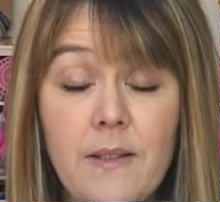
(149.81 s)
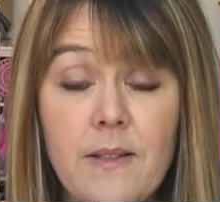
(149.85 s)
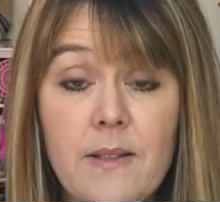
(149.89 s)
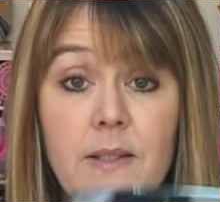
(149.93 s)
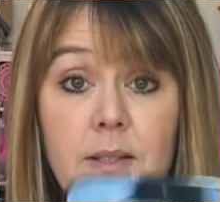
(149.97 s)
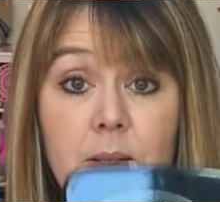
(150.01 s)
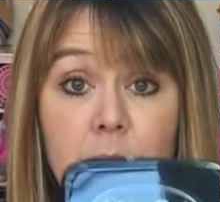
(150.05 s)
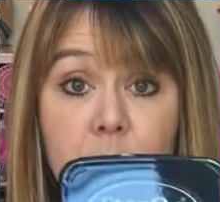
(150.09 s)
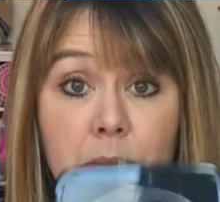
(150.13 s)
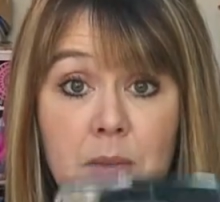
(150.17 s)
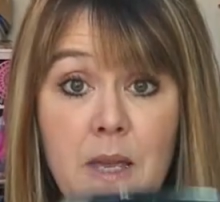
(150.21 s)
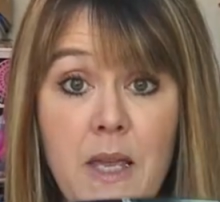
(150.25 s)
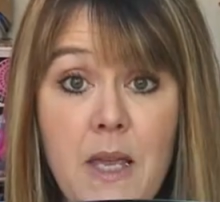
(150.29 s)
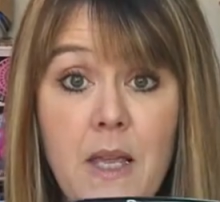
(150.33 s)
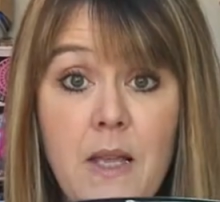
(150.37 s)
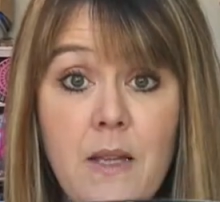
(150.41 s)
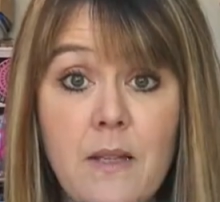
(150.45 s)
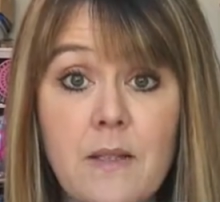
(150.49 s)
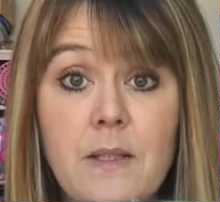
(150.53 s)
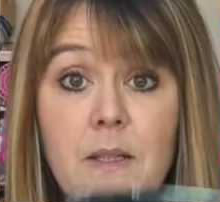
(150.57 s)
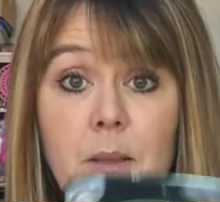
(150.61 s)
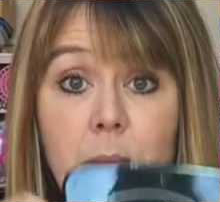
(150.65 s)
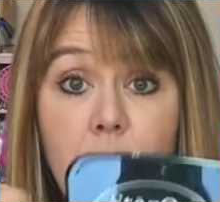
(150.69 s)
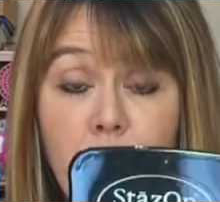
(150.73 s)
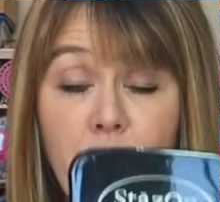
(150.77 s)
To me,
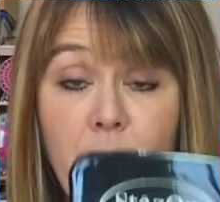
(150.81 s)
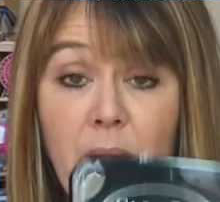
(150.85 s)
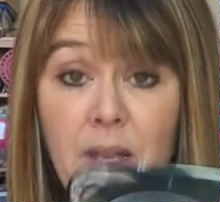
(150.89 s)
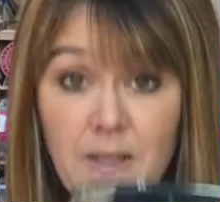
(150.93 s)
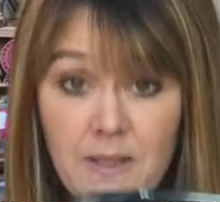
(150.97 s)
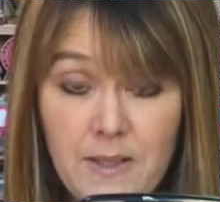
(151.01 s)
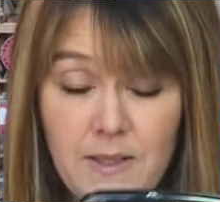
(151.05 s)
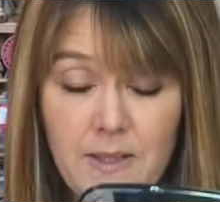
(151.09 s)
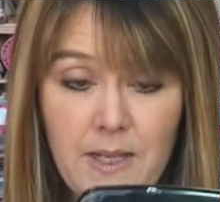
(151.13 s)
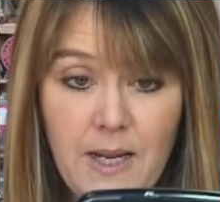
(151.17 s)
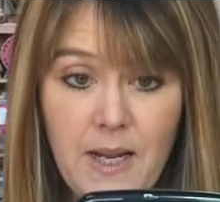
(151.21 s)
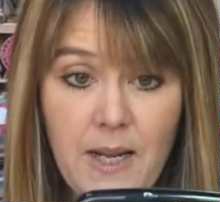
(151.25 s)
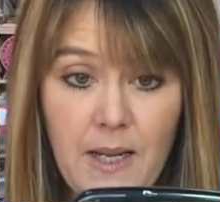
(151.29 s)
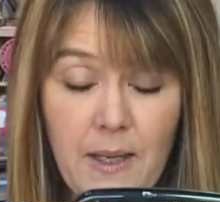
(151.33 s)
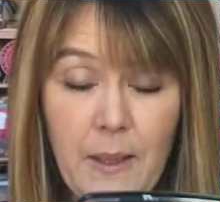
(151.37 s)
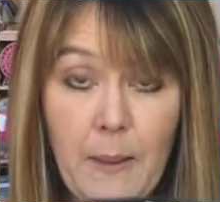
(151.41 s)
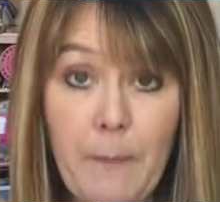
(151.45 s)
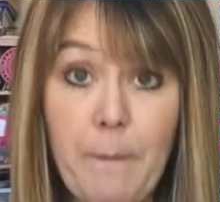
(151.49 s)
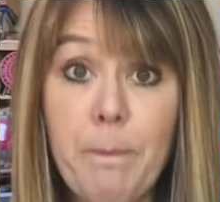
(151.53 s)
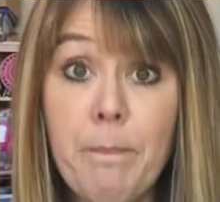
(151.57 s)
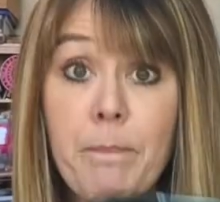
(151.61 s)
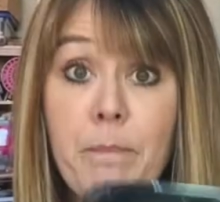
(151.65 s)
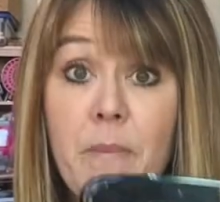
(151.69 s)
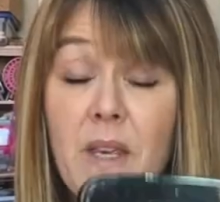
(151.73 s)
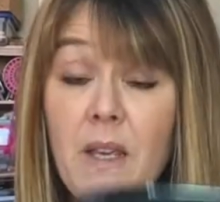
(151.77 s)
it's the best ink
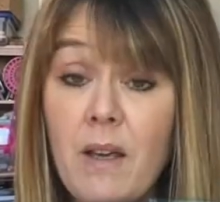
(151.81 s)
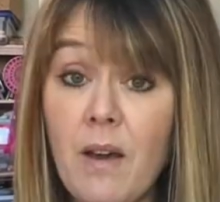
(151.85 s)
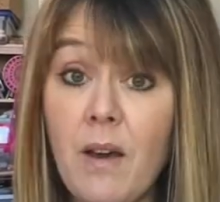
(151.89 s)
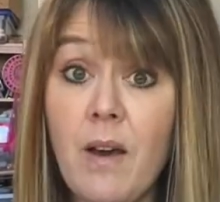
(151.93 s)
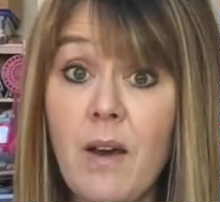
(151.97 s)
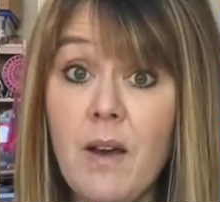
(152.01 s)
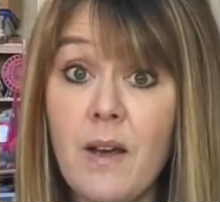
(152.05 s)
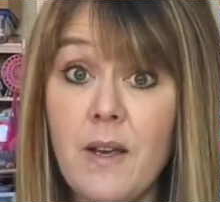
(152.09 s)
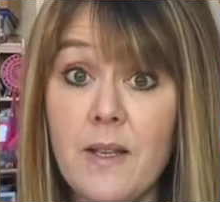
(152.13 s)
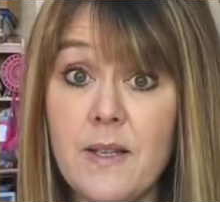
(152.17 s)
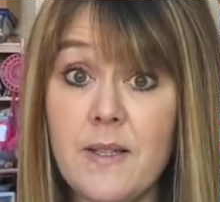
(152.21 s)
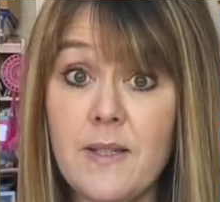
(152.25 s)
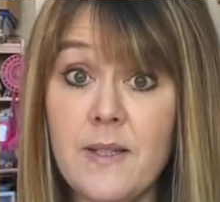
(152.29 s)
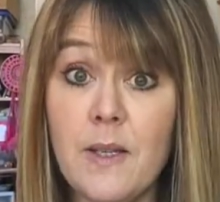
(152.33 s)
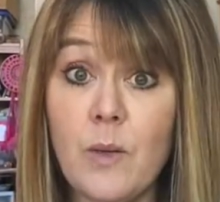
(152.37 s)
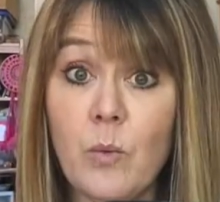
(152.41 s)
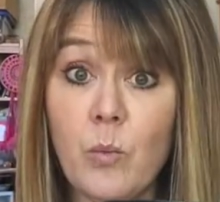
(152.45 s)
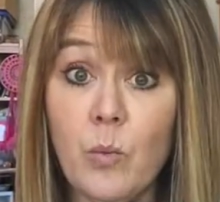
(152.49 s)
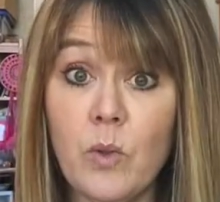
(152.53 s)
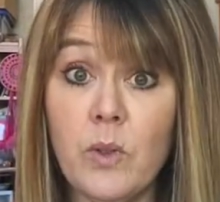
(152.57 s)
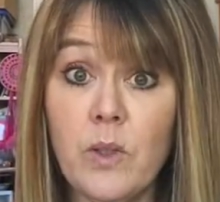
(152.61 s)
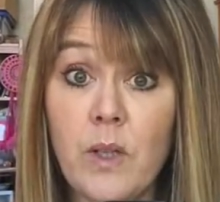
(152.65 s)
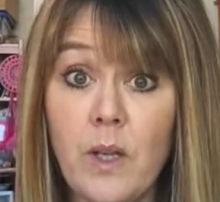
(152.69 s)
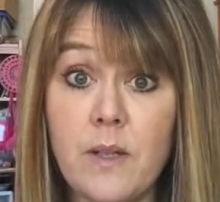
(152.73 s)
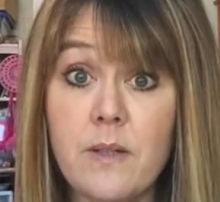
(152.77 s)
because it
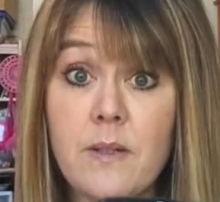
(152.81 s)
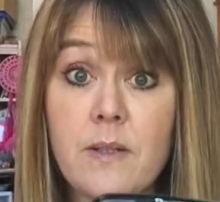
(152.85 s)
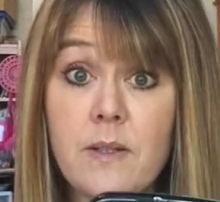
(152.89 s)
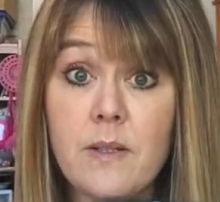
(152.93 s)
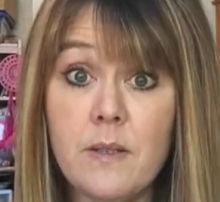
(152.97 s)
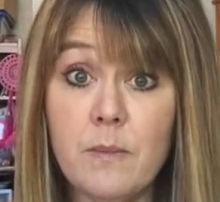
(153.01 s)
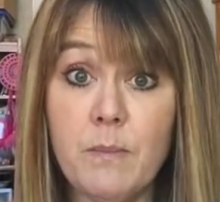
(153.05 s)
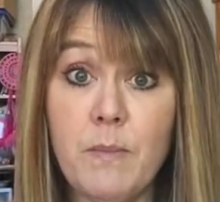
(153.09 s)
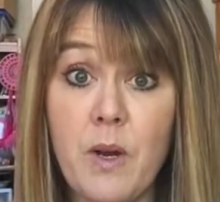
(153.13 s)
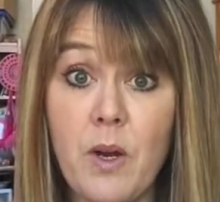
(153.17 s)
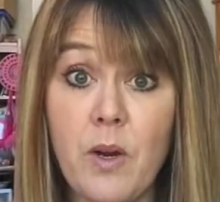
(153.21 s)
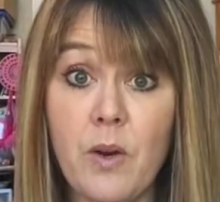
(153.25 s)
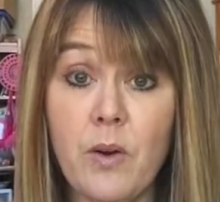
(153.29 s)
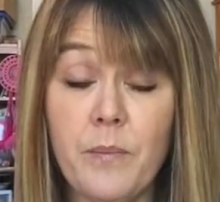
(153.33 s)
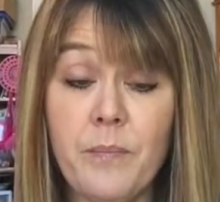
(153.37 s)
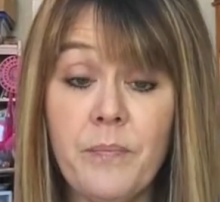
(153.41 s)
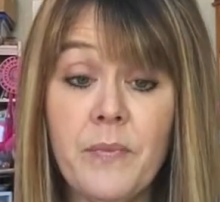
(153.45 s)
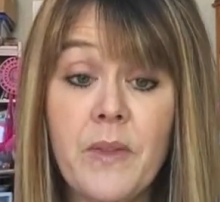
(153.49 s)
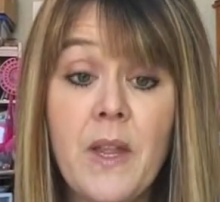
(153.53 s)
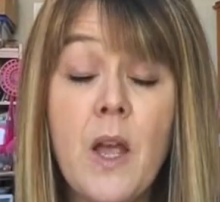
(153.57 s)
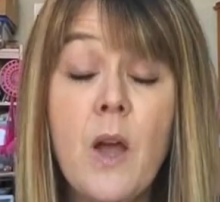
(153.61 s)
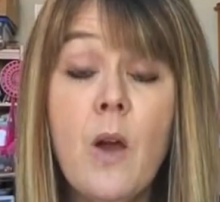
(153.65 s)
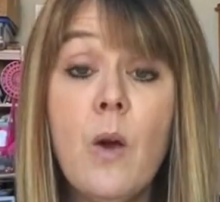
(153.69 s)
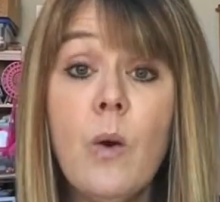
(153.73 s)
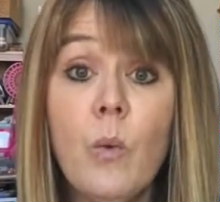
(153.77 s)
will not smear.
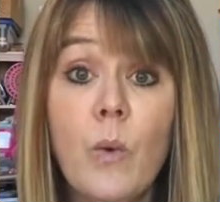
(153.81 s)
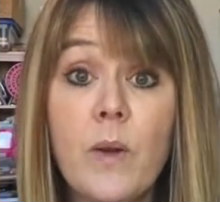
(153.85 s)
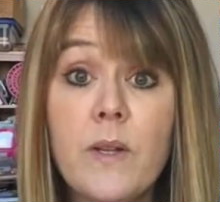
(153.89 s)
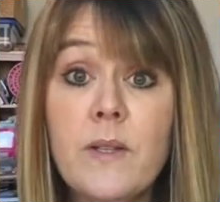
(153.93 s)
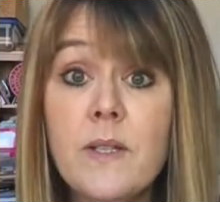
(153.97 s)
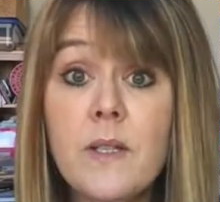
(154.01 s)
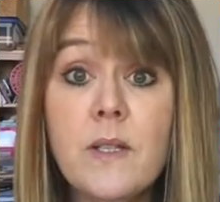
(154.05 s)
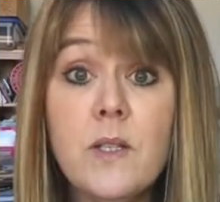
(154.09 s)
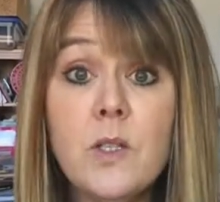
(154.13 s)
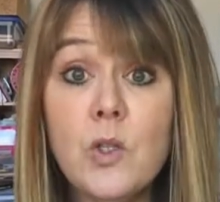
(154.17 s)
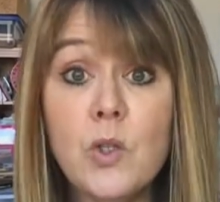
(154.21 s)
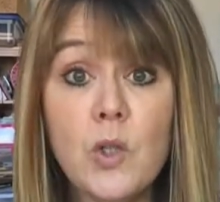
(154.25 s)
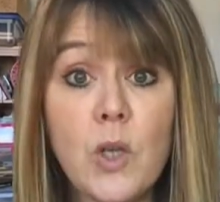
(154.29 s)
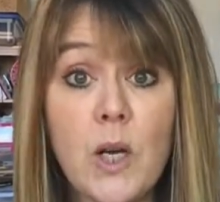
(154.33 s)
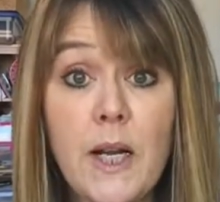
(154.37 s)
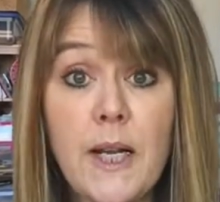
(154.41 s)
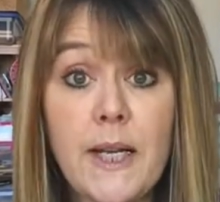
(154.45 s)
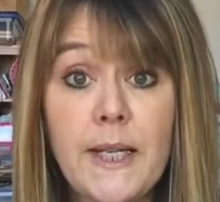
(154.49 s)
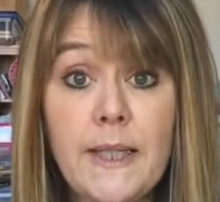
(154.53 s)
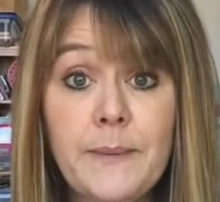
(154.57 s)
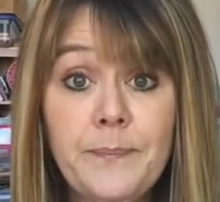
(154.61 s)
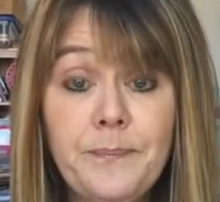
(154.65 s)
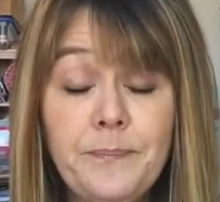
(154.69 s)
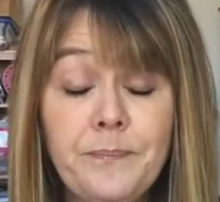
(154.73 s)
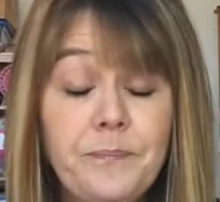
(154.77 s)
Once it's
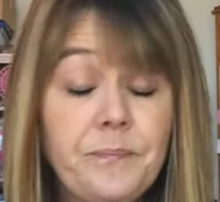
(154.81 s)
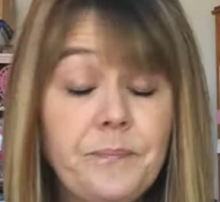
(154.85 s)
dry,